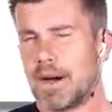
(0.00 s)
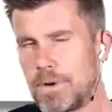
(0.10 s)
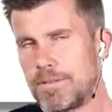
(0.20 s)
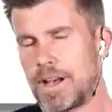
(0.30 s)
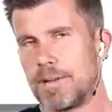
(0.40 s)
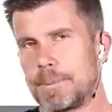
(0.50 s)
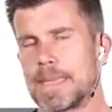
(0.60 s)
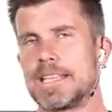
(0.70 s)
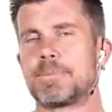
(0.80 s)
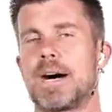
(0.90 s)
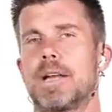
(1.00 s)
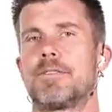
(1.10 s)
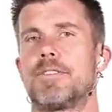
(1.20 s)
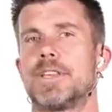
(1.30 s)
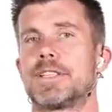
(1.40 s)
However, as
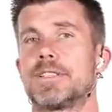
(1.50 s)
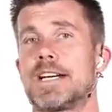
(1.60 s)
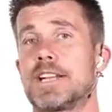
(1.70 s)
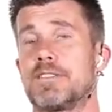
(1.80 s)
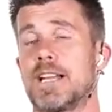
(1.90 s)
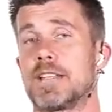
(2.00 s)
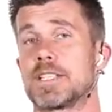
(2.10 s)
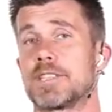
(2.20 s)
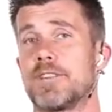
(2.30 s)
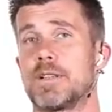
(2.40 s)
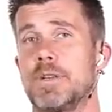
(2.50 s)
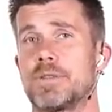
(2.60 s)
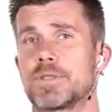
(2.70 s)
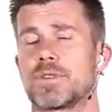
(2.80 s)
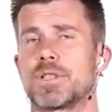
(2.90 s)
part of this data analysis
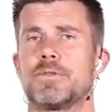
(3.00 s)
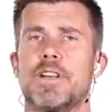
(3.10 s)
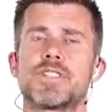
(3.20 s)
fundamentals course,